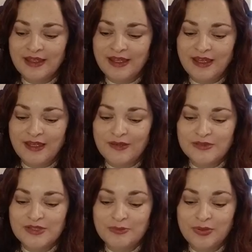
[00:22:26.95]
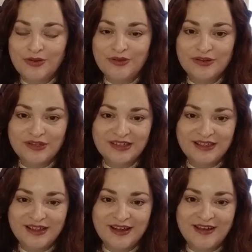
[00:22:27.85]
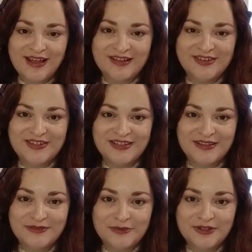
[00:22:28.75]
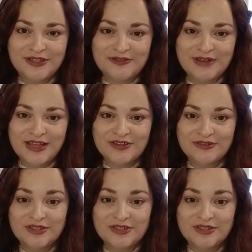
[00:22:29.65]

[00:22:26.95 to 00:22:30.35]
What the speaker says: to pull our energy one direction,